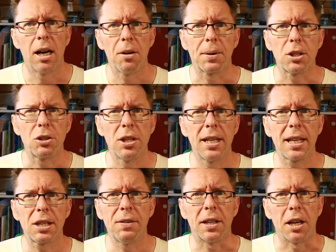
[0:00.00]
I'll catch you in the
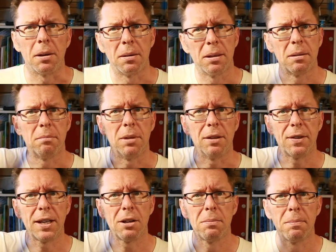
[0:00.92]
next video. Bye
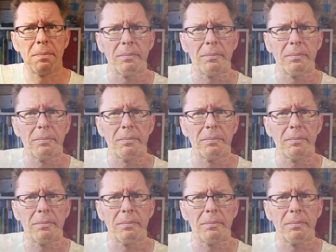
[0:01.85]
for now.